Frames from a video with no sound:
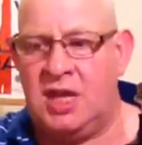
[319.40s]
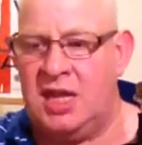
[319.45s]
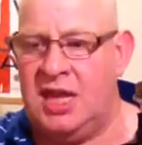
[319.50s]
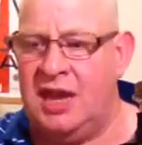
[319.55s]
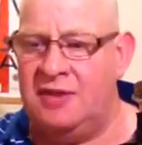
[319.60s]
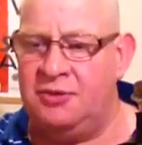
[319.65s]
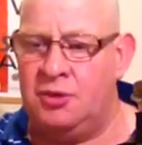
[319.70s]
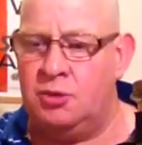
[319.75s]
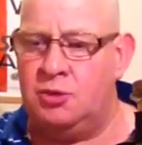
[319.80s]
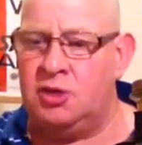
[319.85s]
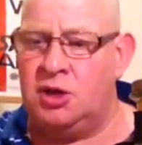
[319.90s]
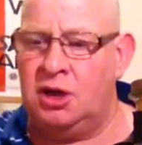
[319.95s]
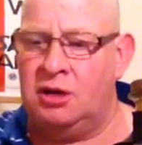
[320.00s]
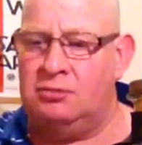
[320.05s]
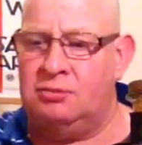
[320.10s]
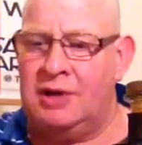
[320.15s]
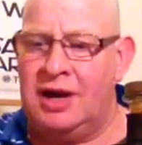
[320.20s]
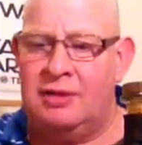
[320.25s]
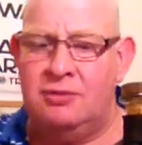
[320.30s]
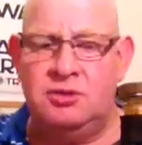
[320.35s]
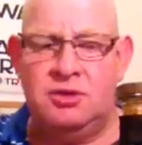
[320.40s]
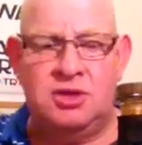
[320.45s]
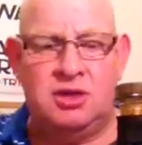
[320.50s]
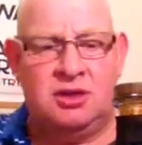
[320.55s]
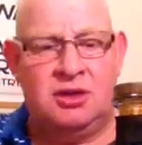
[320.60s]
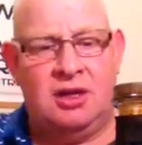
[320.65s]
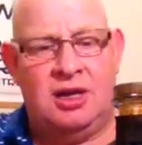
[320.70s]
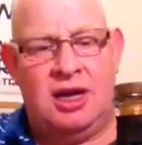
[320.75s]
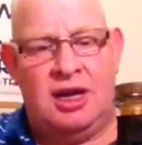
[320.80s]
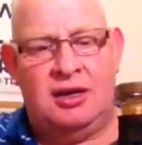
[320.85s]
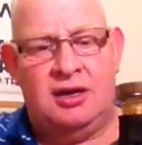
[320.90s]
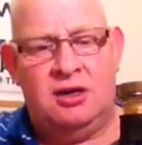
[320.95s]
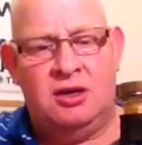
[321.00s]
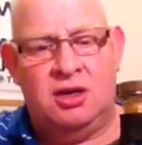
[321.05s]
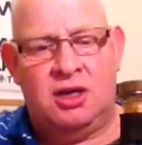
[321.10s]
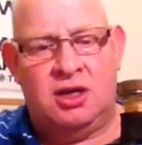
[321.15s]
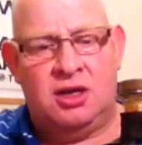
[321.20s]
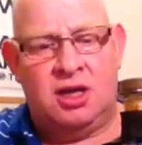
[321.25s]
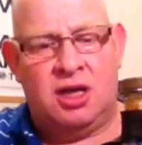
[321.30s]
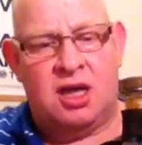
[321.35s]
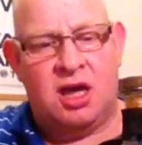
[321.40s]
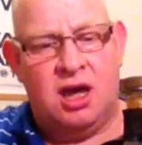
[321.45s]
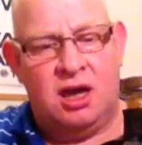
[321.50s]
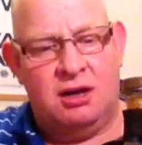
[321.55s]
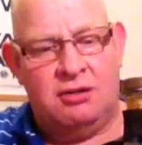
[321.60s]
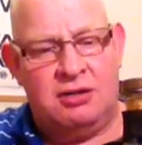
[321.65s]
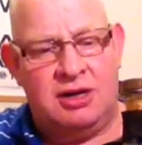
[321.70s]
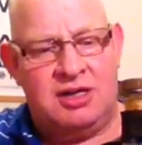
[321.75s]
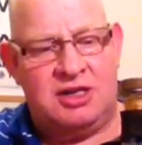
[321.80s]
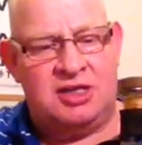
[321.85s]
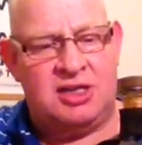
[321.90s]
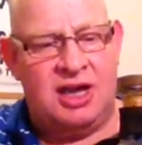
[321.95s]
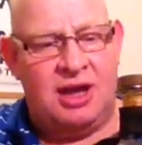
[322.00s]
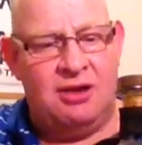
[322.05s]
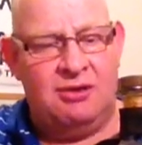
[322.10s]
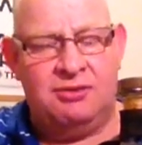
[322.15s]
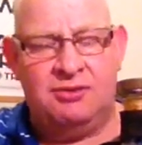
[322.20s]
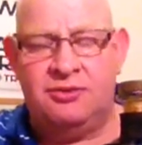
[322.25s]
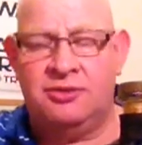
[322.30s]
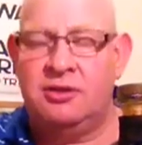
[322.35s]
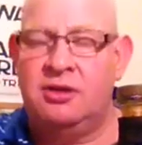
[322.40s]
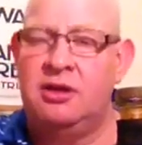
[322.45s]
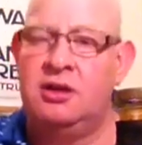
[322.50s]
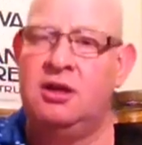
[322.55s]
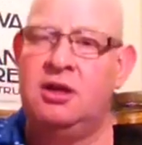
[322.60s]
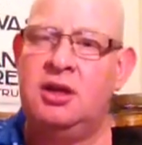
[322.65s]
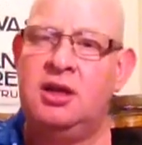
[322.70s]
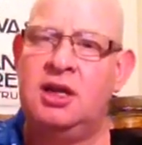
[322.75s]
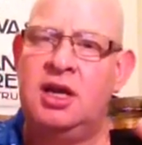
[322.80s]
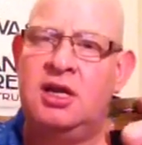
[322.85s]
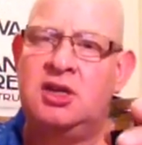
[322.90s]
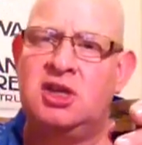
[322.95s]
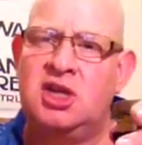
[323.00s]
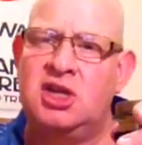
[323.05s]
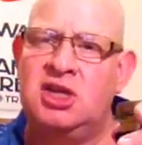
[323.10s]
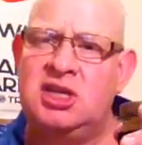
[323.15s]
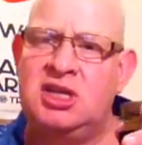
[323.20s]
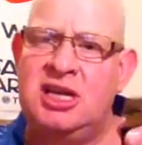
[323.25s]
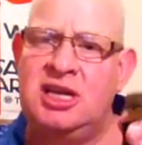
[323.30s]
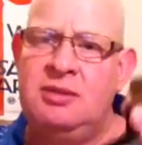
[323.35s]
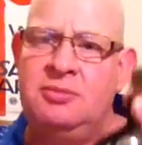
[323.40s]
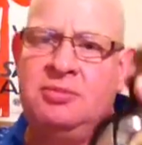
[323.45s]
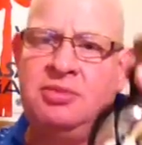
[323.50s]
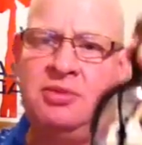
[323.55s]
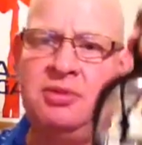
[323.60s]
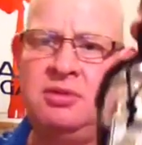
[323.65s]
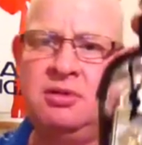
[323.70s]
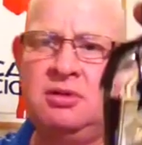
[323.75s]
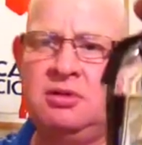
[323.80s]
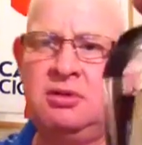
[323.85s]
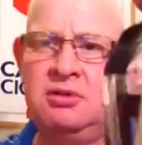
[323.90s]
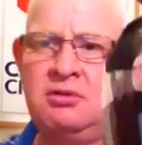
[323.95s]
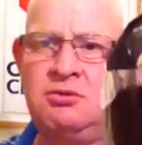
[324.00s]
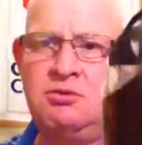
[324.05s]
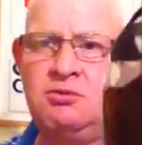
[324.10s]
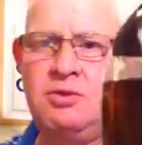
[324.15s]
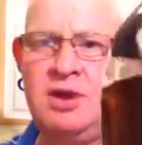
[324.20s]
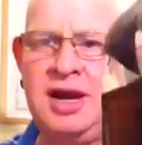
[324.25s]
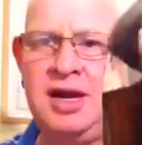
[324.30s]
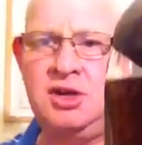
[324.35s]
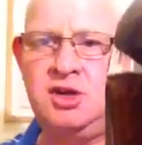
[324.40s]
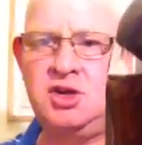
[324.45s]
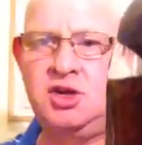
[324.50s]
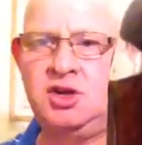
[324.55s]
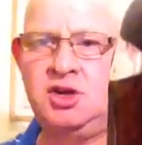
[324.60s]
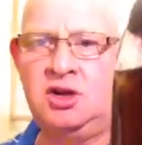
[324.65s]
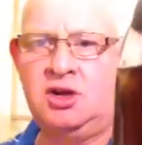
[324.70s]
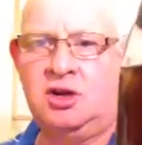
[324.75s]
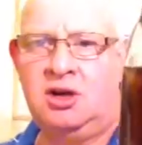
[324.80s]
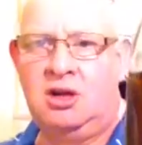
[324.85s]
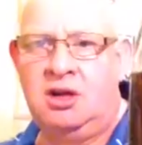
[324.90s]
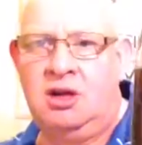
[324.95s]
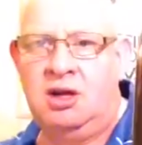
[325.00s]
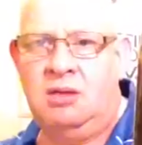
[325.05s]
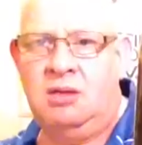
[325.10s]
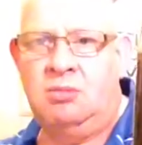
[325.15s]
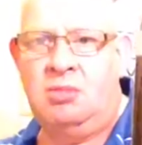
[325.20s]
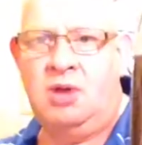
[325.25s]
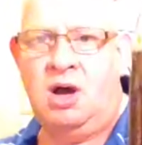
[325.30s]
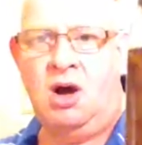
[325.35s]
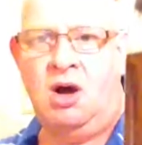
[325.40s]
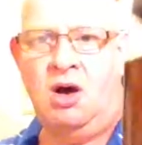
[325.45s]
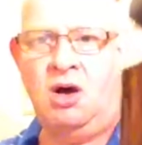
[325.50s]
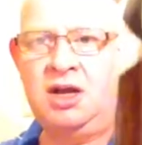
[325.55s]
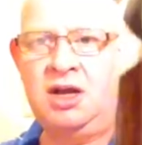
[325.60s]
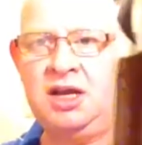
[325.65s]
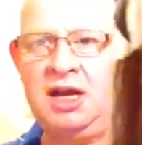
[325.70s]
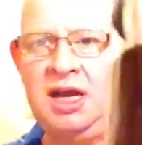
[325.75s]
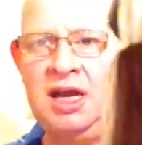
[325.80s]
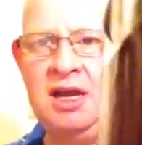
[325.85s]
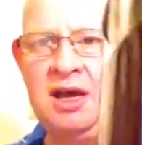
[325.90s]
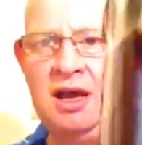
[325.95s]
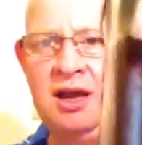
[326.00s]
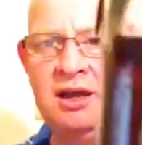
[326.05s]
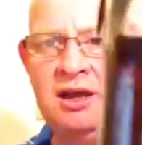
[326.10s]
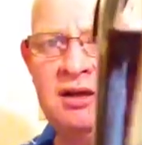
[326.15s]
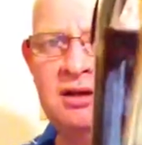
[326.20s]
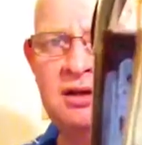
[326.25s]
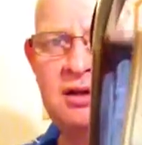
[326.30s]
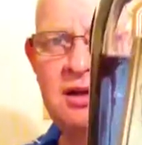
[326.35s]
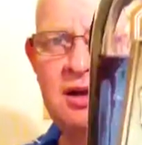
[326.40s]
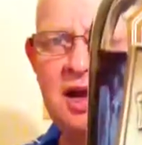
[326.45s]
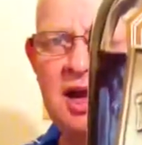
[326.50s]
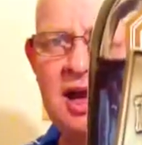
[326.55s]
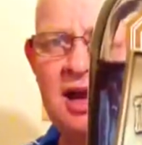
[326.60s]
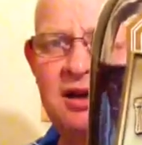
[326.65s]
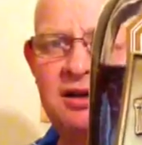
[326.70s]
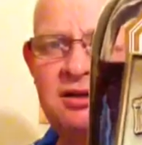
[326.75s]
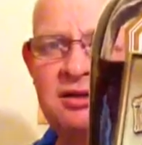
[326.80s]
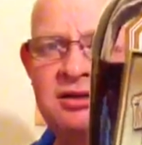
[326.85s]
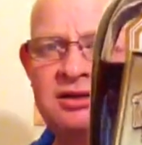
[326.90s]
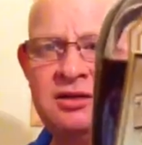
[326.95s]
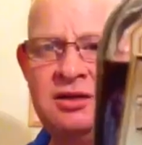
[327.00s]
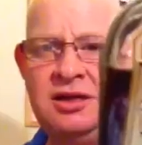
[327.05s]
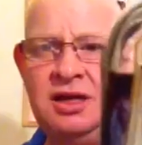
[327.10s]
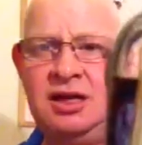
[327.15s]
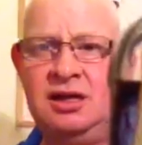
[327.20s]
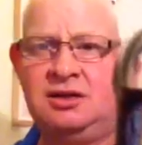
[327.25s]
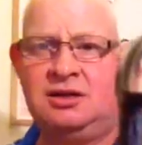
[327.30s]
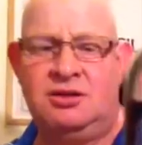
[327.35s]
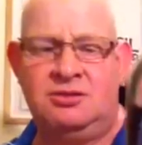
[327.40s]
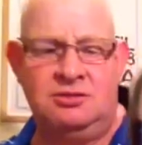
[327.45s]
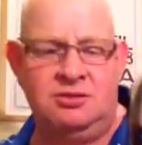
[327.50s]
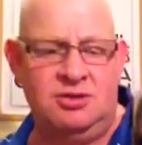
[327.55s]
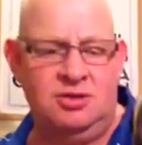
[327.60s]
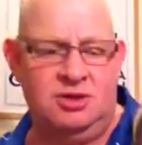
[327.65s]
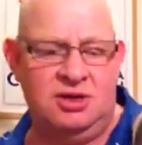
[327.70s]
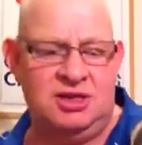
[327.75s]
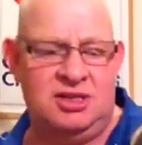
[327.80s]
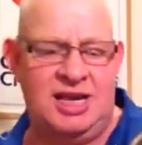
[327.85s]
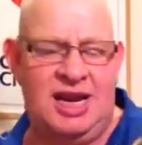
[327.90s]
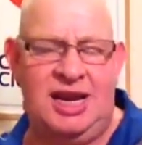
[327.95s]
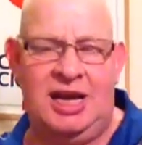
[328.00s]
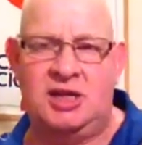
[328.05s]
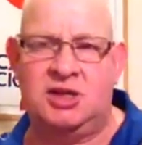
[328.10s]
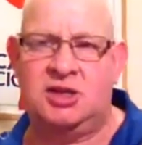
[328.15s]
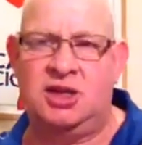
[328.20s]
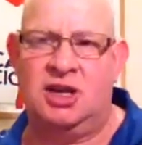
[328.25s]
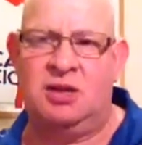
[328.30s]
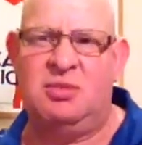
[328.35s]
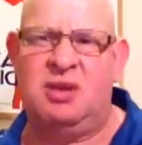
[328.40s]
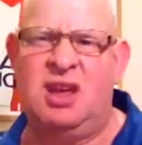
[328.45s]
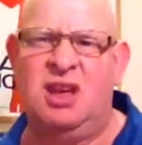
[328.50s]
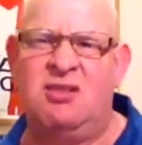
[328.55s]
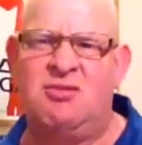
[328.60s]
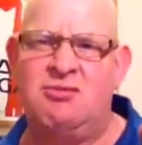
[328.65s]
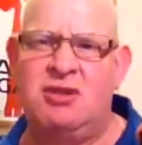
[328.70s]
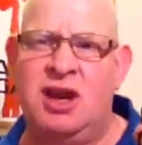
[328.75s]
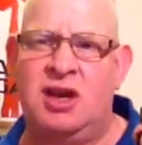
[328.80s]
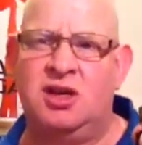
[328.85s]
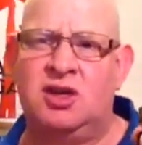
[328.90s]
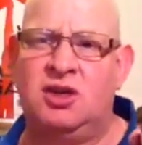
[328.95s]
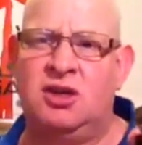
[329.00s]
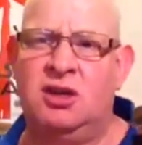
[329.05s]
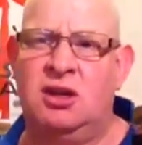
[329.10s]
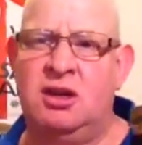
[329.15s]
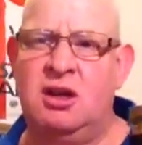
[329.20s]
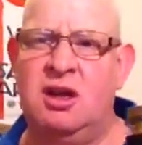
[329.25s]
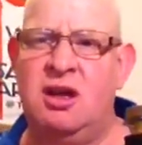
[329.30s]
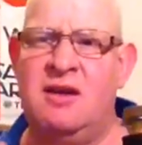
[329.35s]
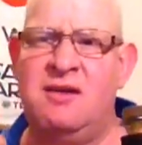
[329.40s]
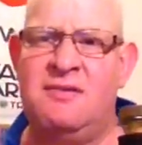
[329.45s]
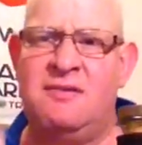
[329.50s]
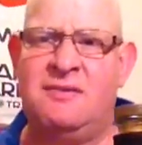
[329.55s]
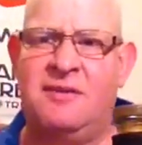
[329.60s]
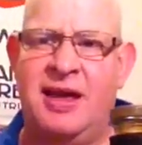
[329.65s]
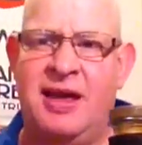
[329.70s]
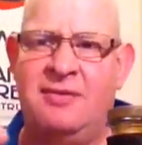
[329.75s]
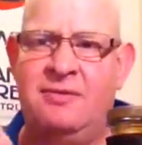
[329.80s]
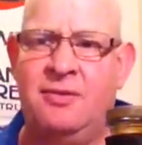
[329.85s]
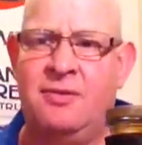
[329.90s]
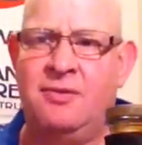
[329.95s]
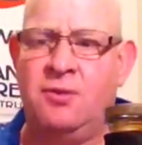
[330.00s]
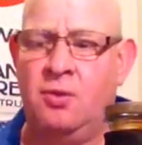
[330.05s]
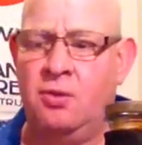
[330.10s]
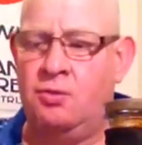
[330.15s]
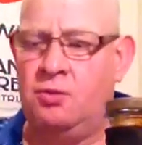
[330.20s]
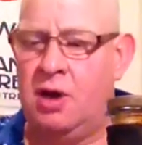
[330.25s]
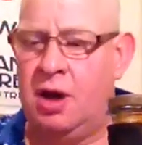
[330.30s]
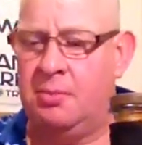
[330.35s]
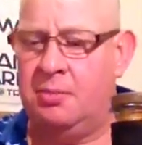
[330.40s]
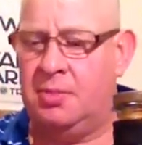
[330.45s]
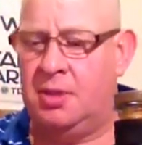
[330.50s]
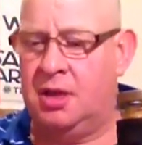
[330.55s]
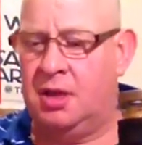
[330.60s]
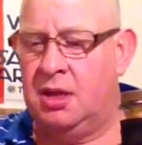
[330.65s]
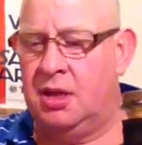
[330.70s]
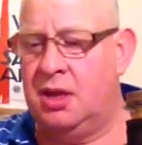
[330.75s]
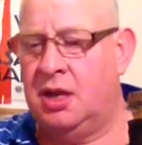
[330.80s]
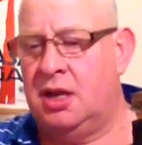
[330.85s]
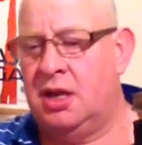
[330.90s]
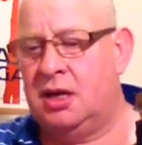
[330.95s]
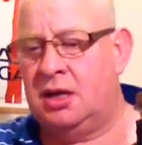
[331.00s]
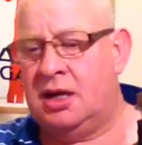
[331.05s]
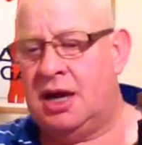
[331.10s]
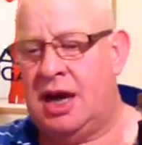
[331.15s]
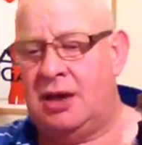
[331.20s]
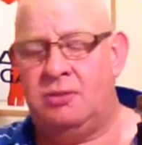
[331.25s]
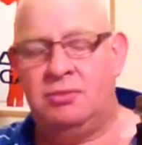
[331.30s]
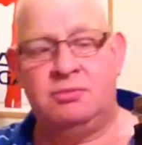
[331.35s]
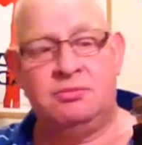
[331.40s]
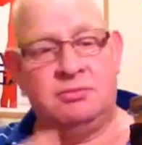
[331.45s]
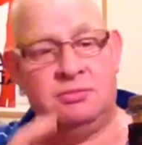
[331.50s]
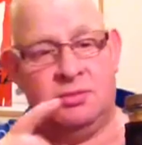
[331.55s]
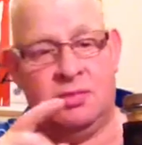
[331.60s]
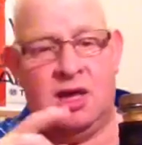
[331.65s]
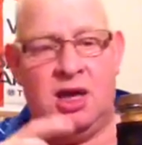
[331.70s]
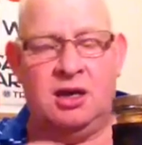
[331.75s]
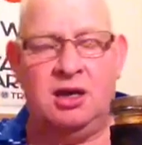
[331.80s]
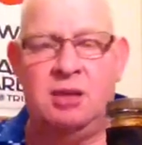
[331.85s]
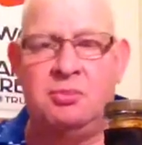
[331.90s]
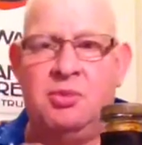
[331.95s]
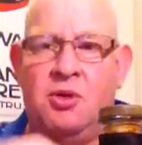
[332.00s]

if you turn around and look at the colour itself, it's a deep, rich mahogany colour. and you can tell it's going to be a rich, flavorful rum. Now, I'm going to